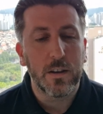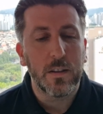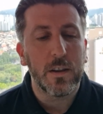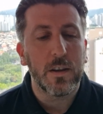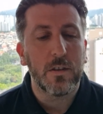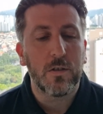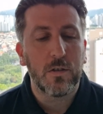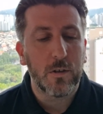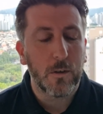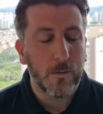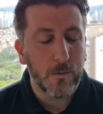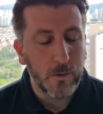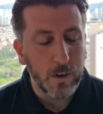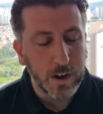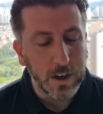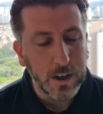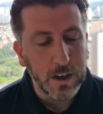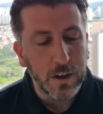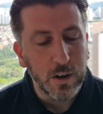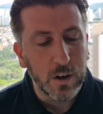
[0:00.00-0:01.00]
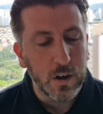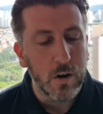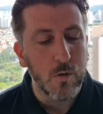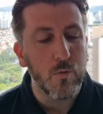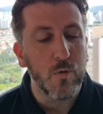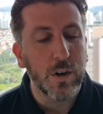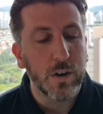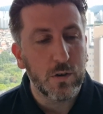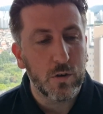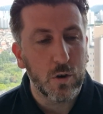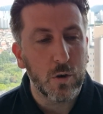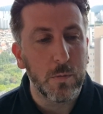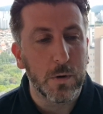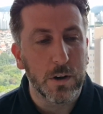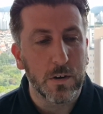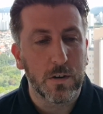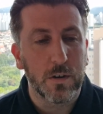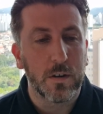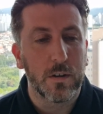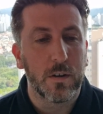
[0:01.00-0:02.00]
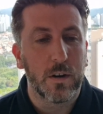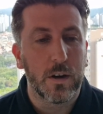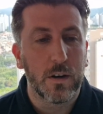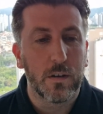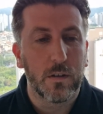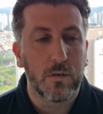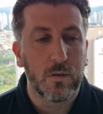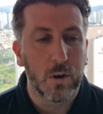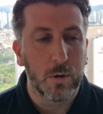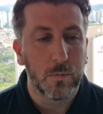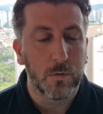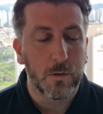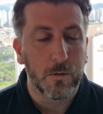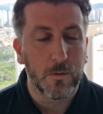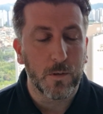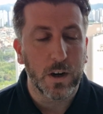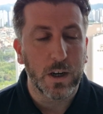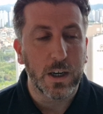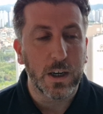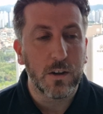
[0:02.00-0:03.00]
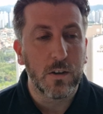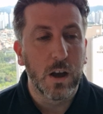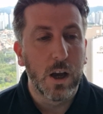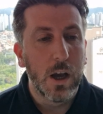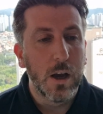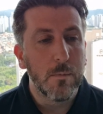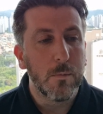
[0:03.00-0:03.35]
This is a friendly, and you can't read too much in, in terms of friendlies.